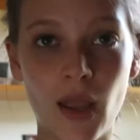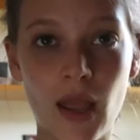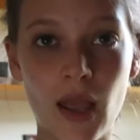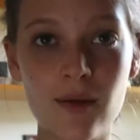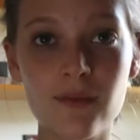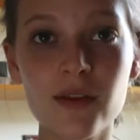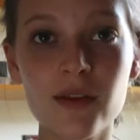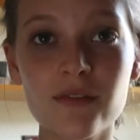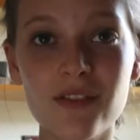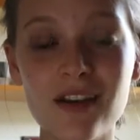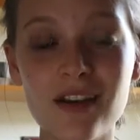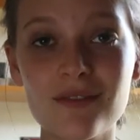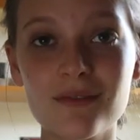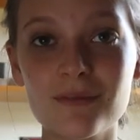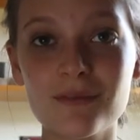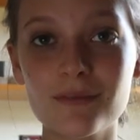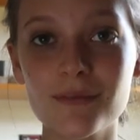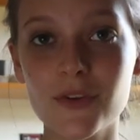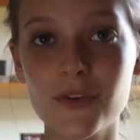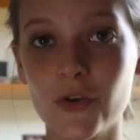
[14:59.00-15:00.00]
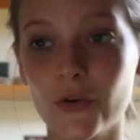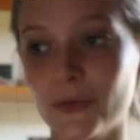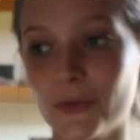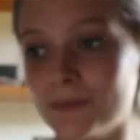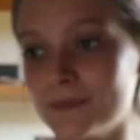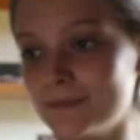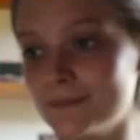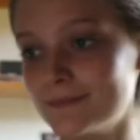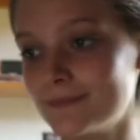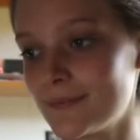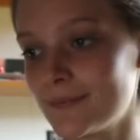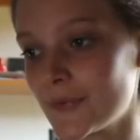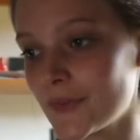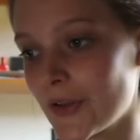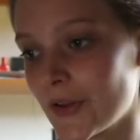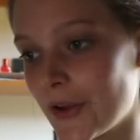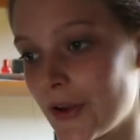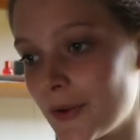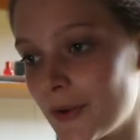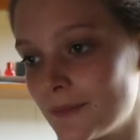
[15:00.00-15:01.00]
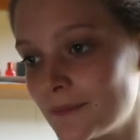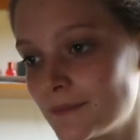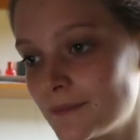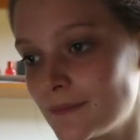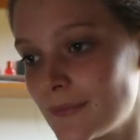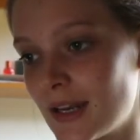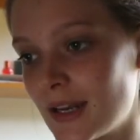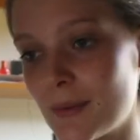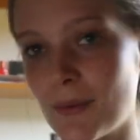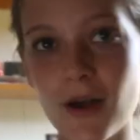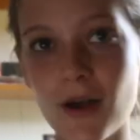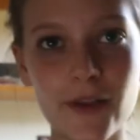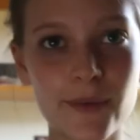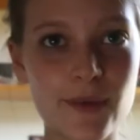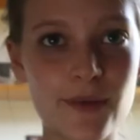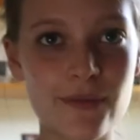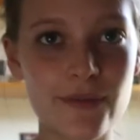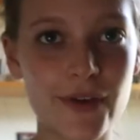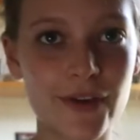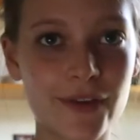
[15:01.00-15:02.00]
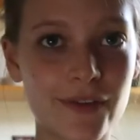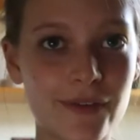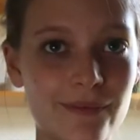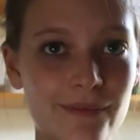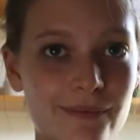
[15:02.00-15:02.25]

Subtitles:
I'm at vet school, so, and I passed my first